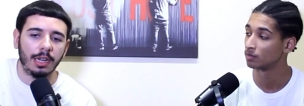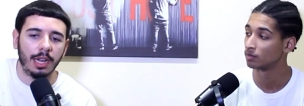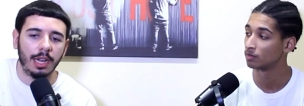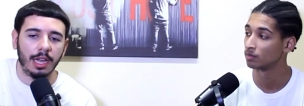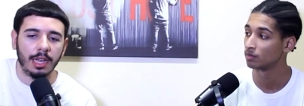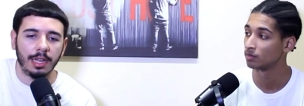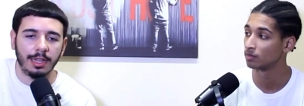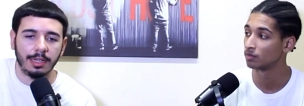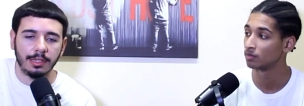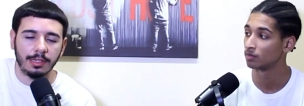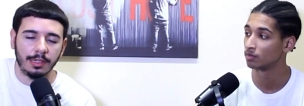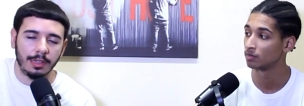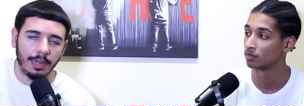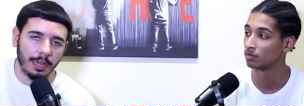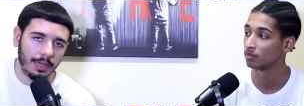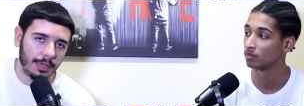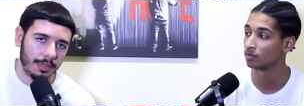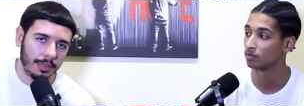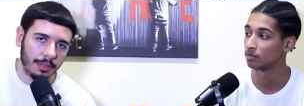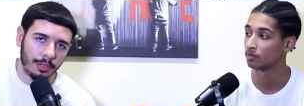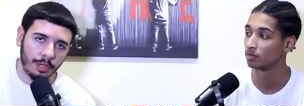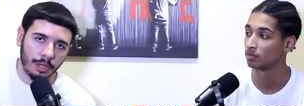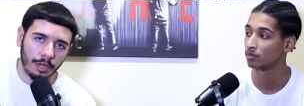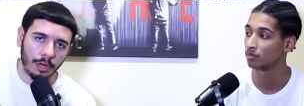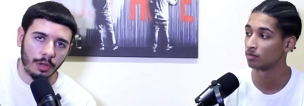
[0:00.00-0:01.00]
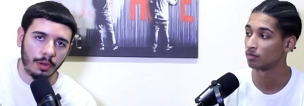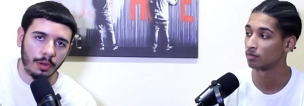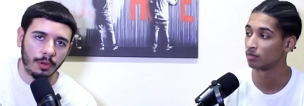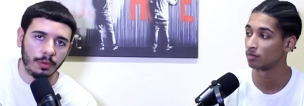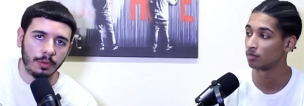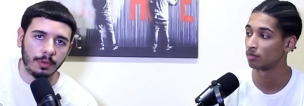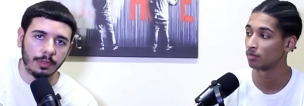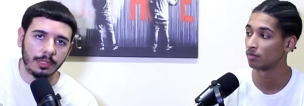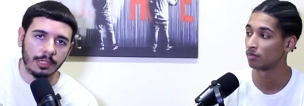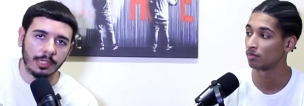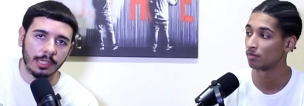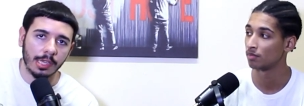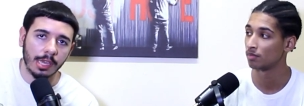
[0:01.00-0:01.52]
Speaker 1: like, you know,
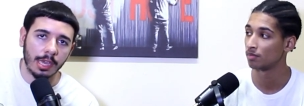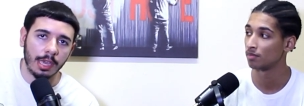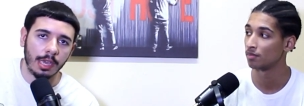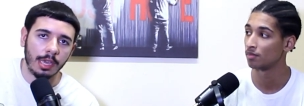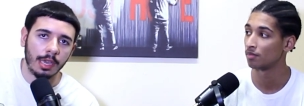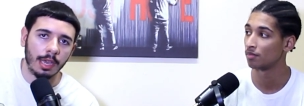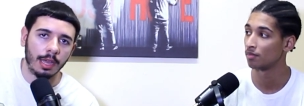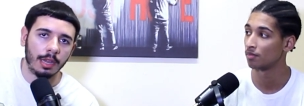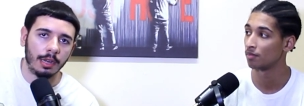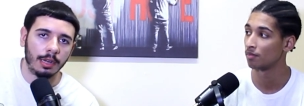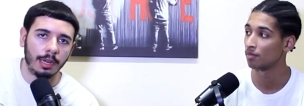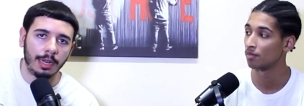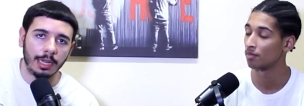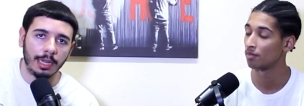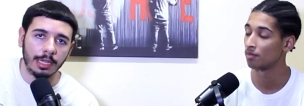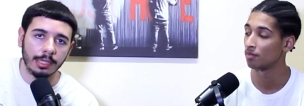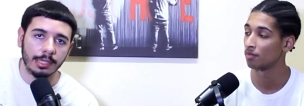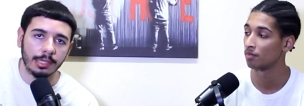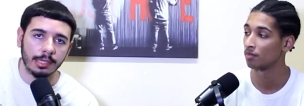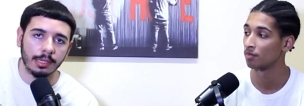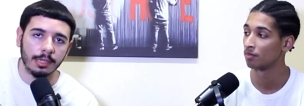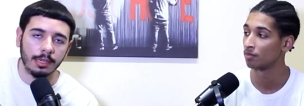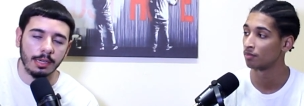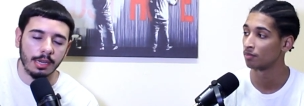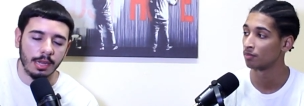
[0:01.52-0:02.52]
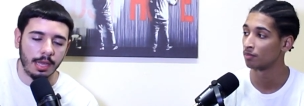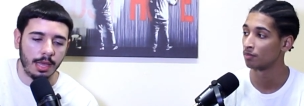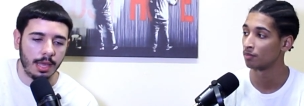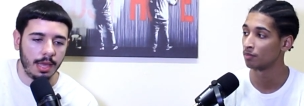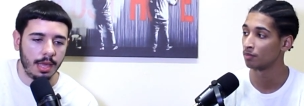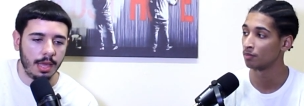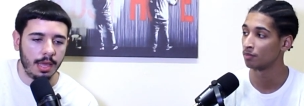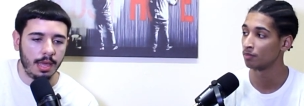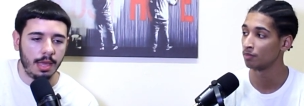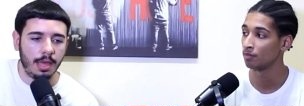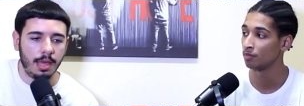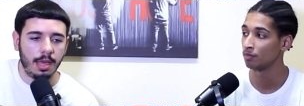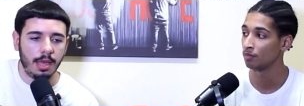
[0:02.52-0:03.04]
see and listen.
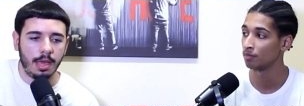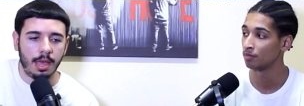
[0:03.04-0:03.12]
Mm-hmm.